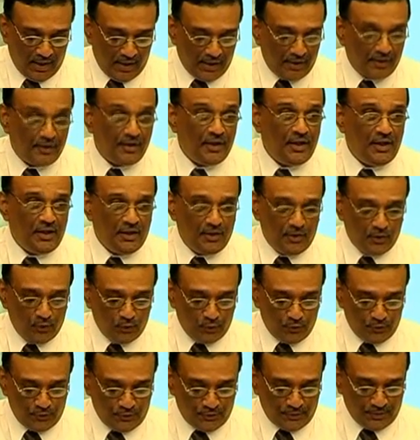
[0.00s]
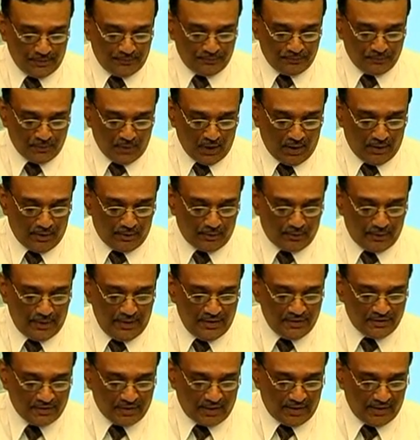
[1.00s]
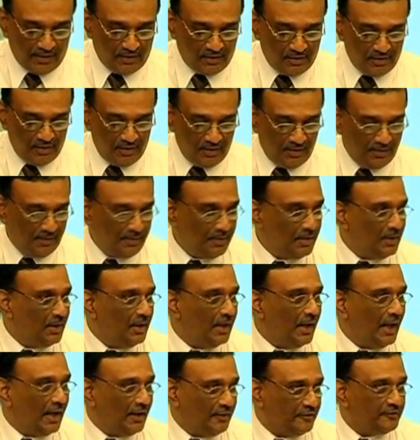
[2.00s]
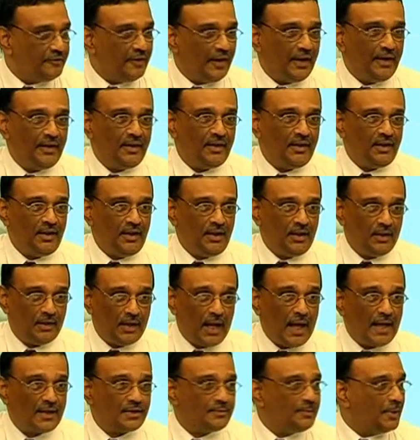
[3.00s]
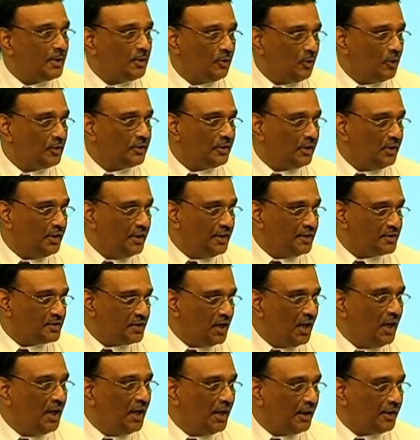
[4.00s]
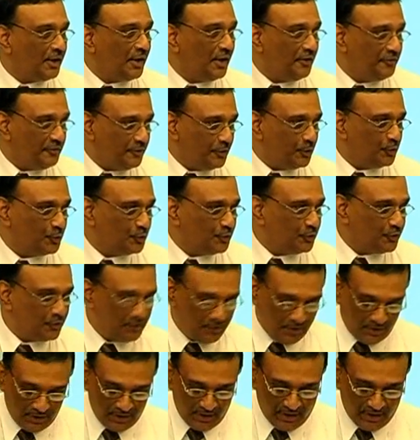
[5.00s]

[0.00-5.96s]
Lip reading: reuse, recycle, and finally, last but not the least, refuse.